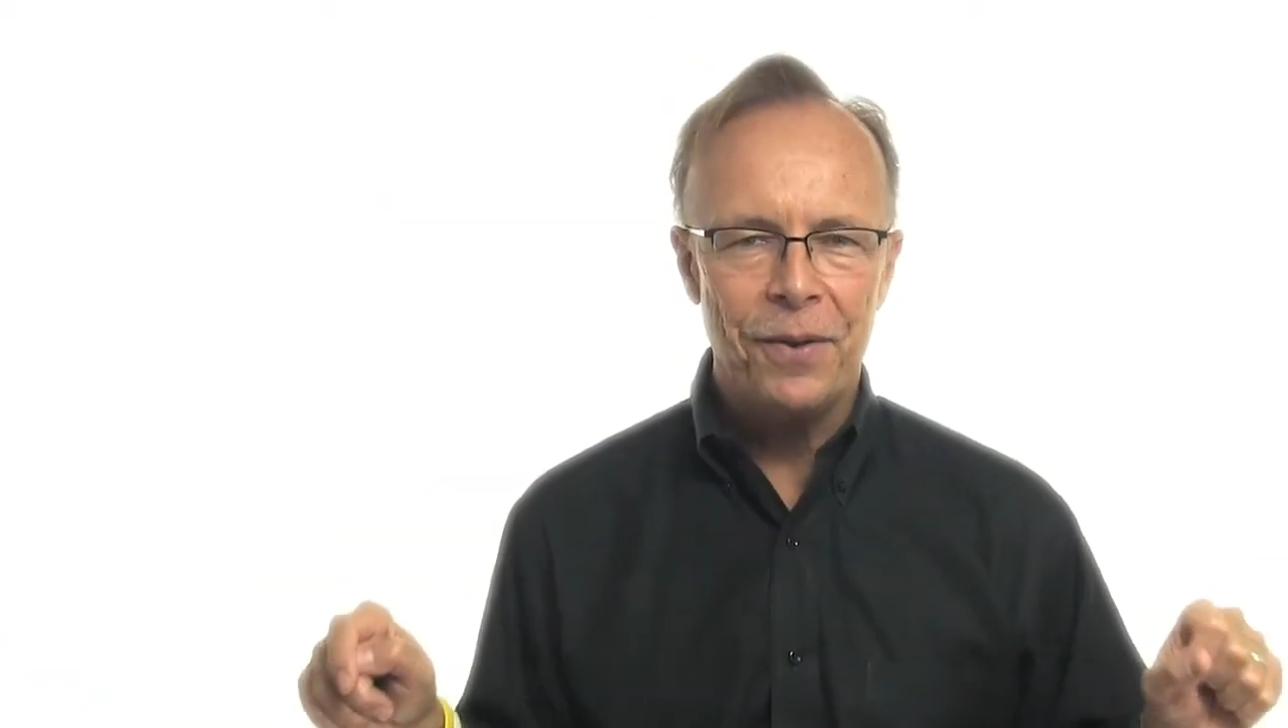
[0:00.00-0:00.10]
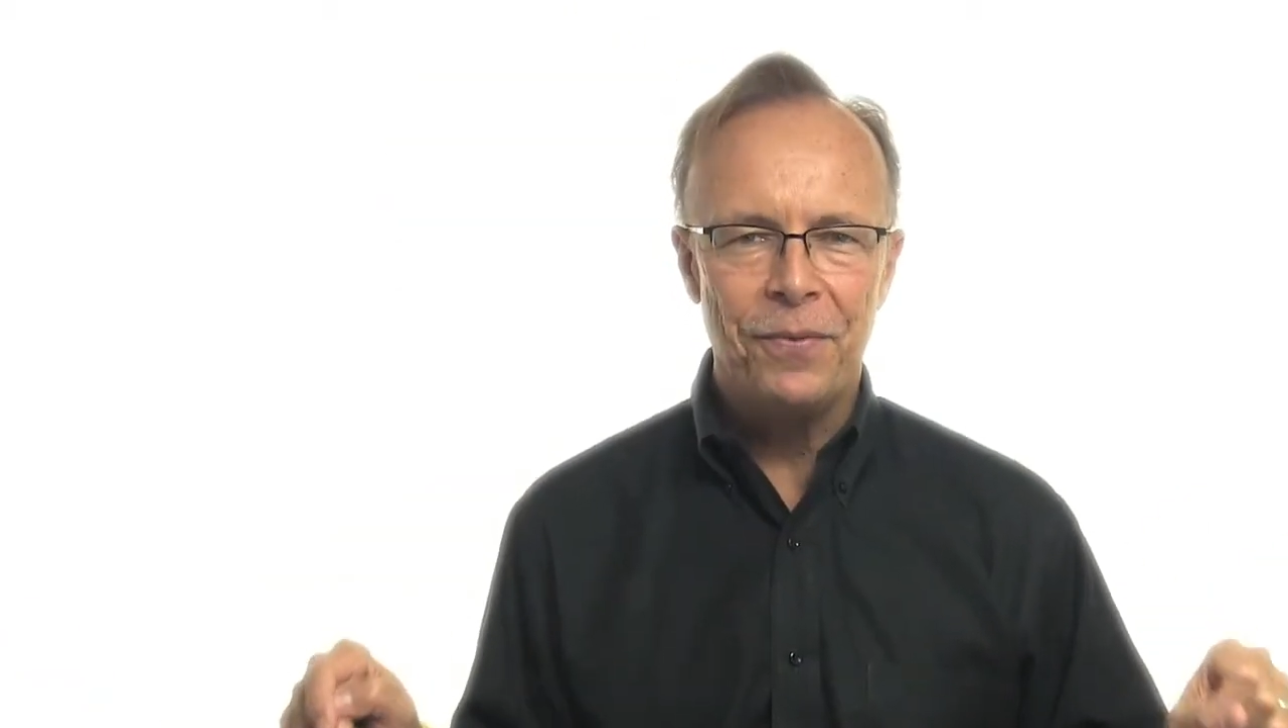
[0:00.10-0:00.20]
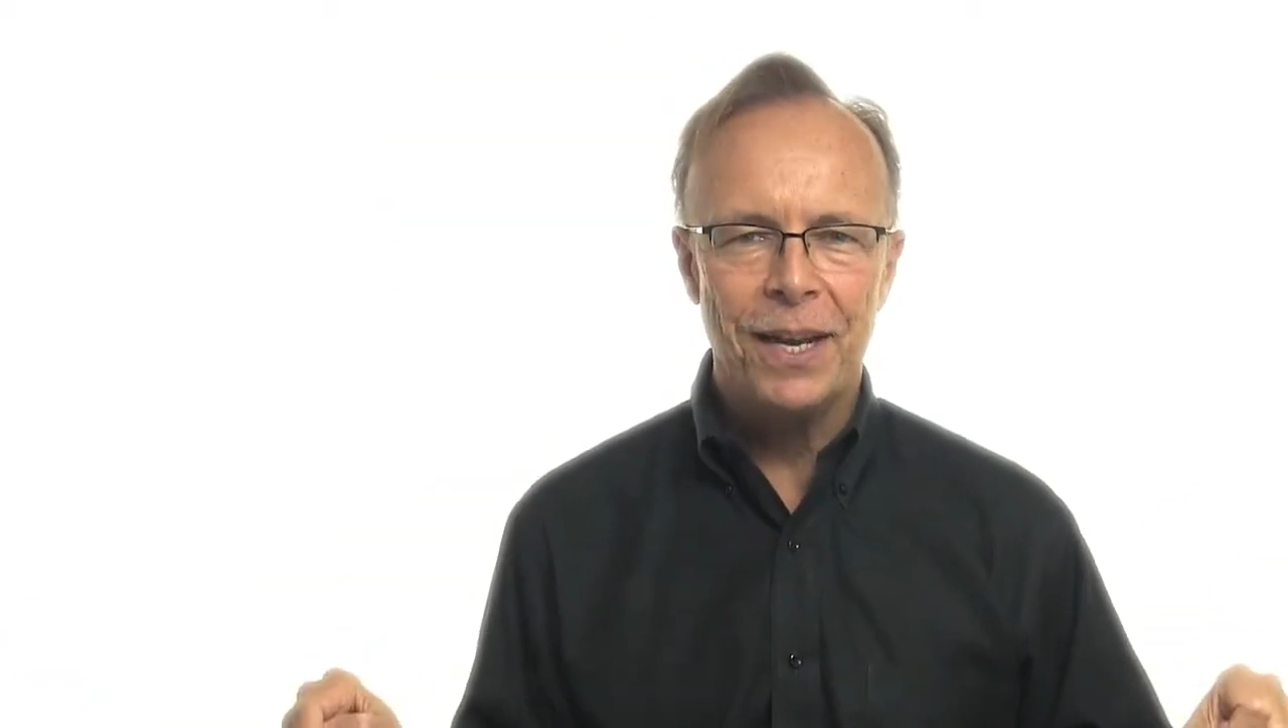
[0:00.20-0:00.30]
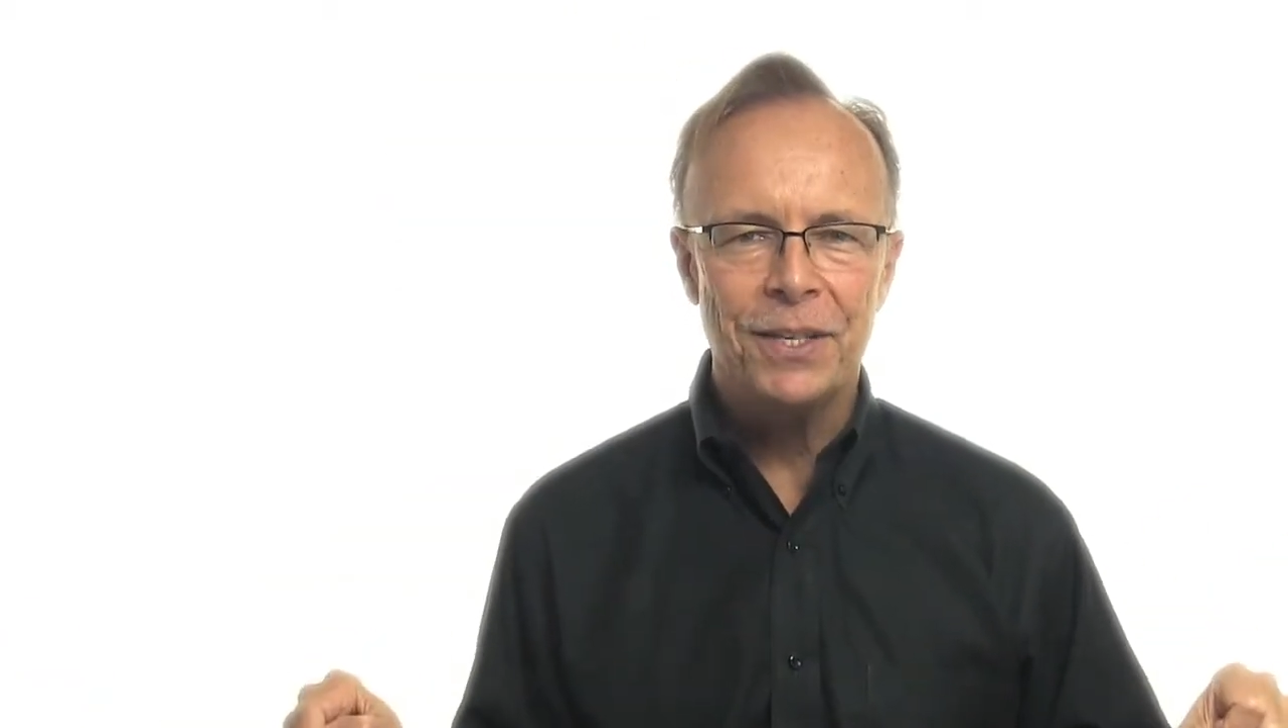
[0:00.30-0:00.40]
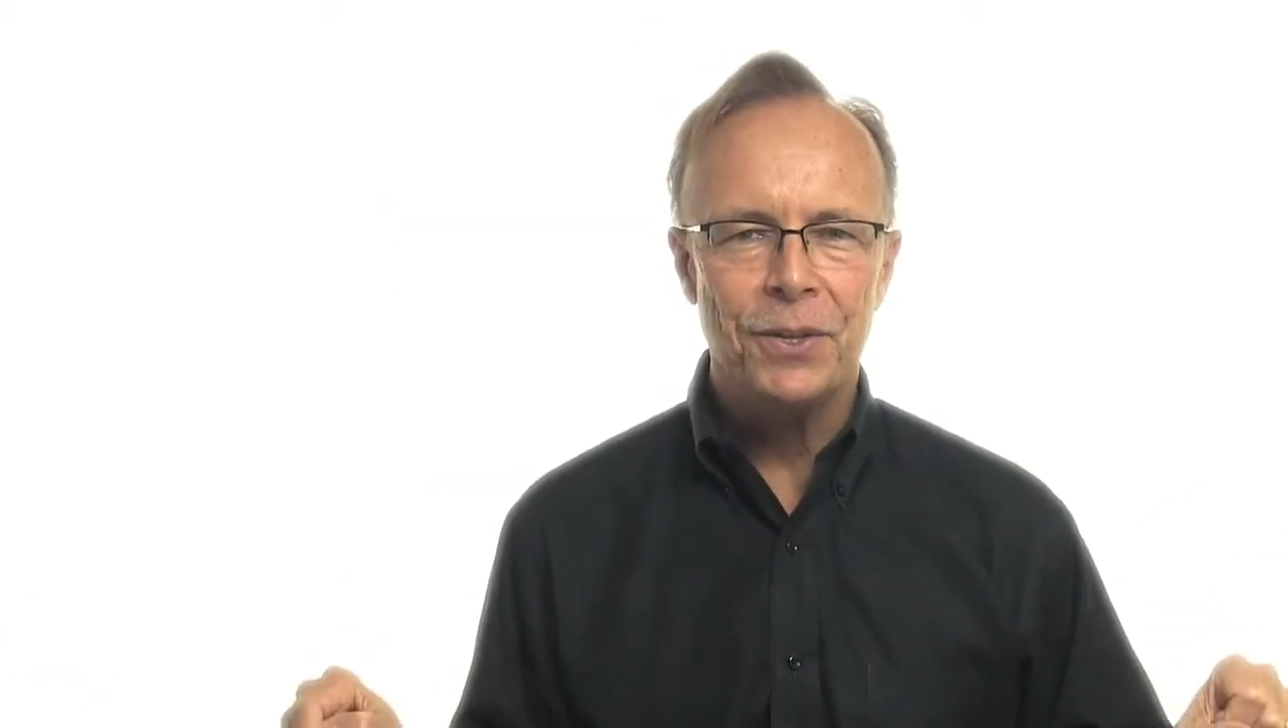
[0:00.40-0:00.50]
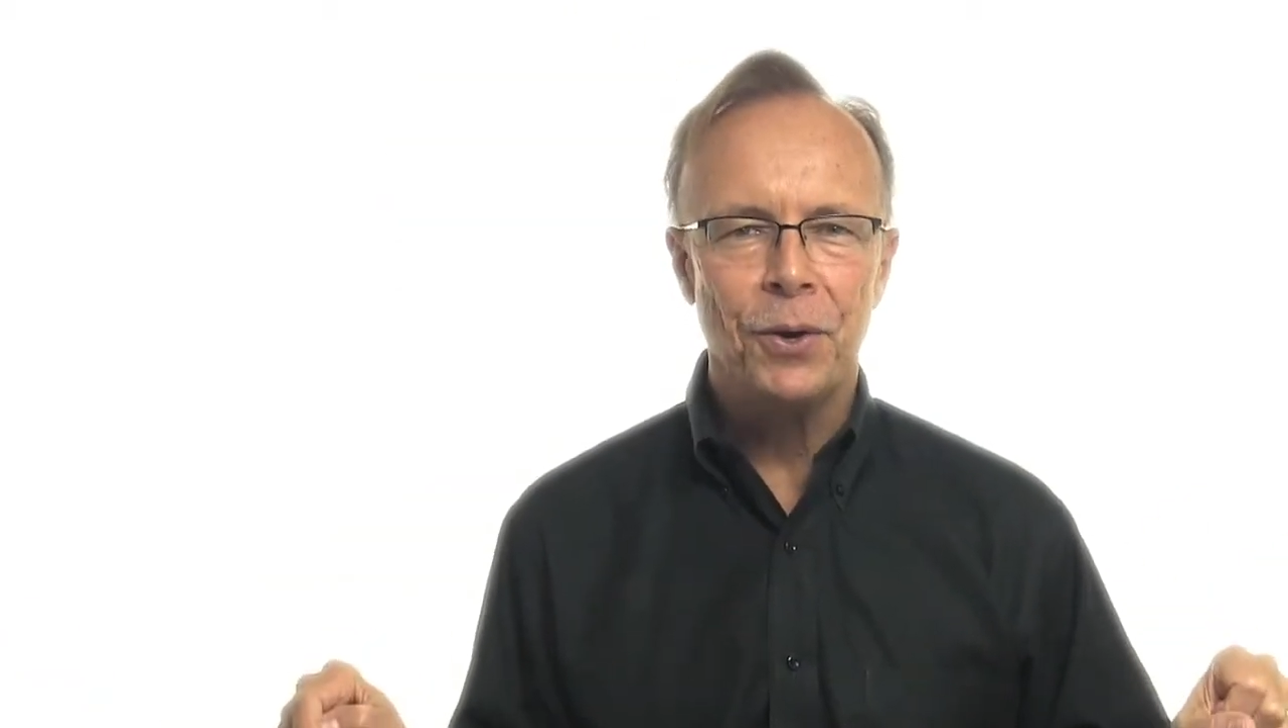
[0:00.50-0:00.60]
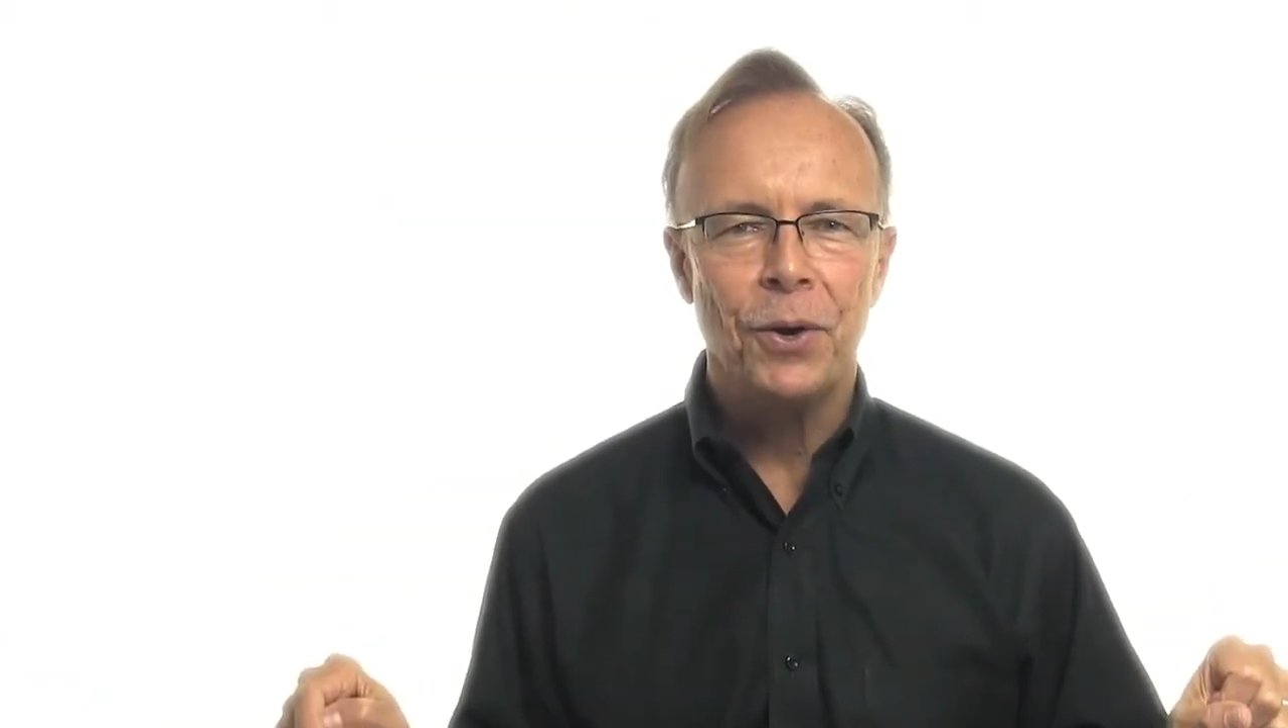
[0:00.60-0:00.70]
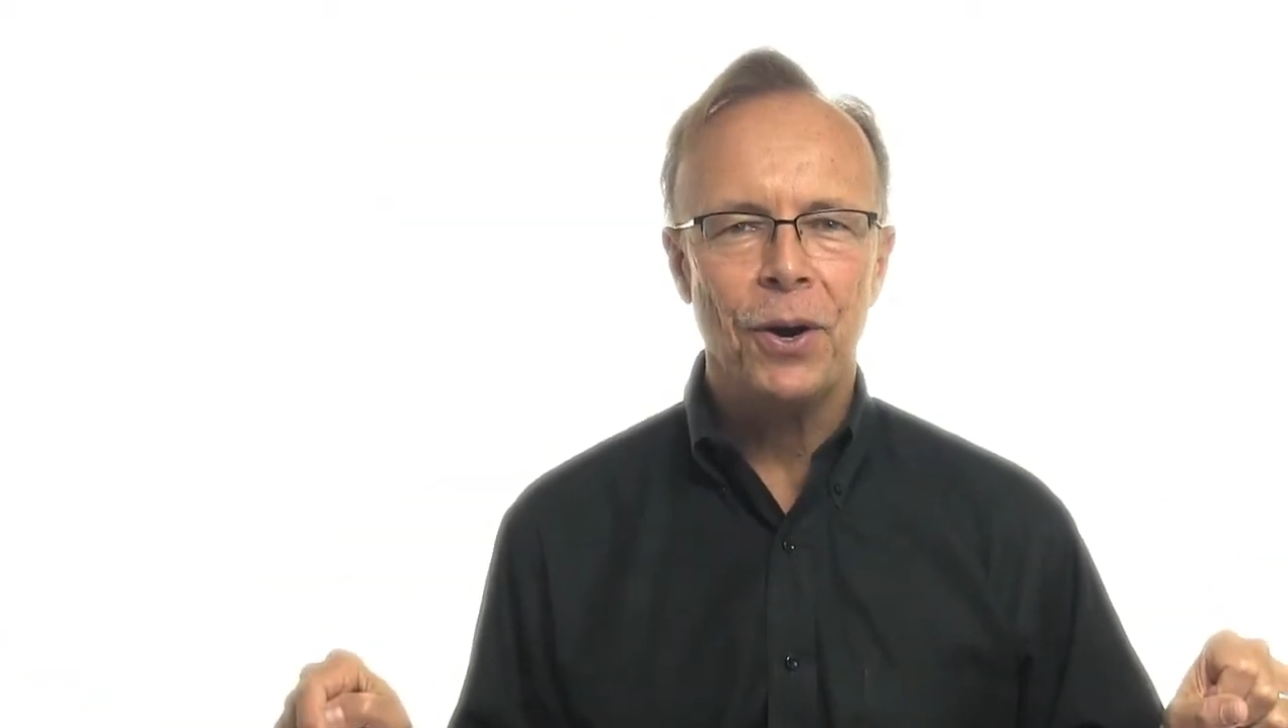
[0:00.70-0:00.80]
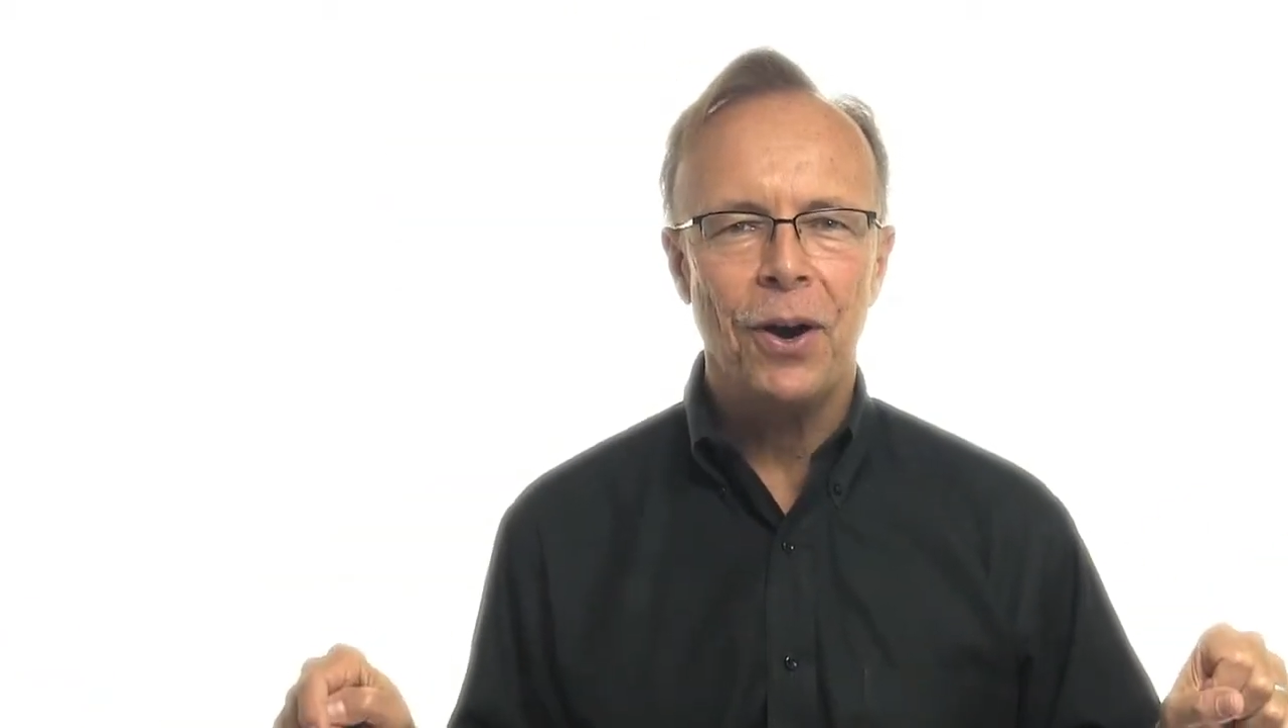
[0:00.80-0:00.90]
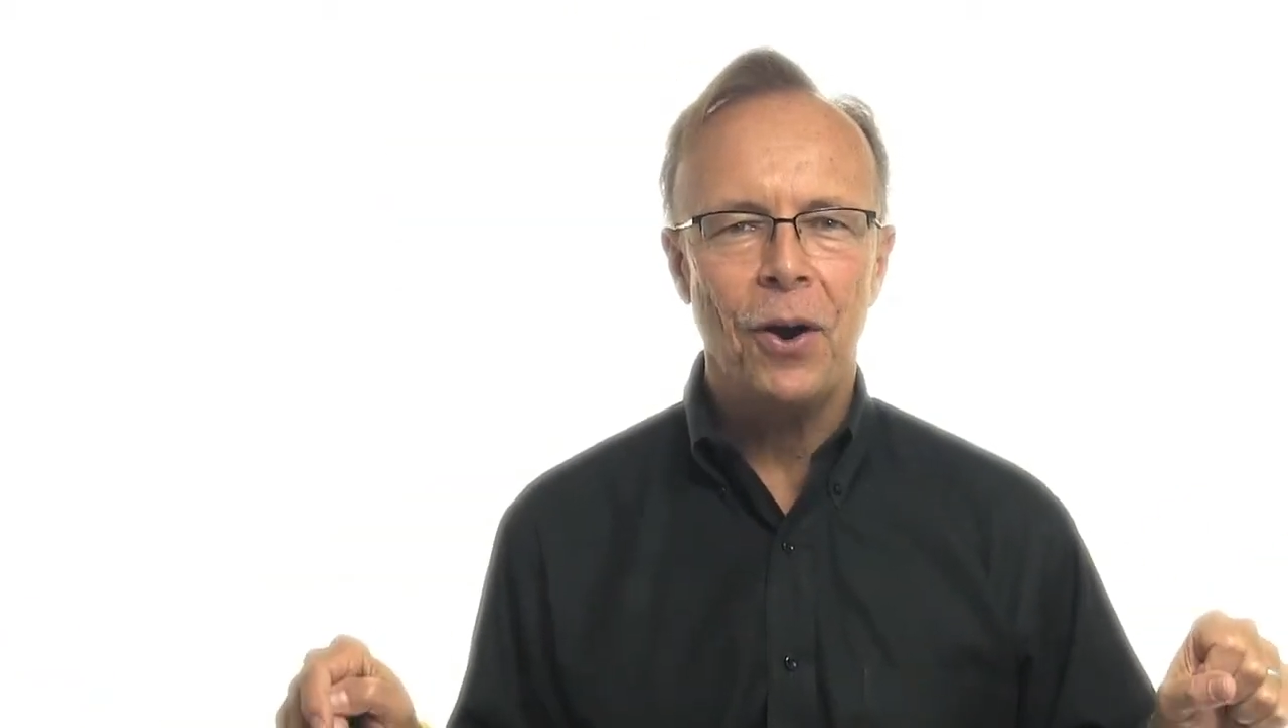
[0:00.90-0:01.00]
affects their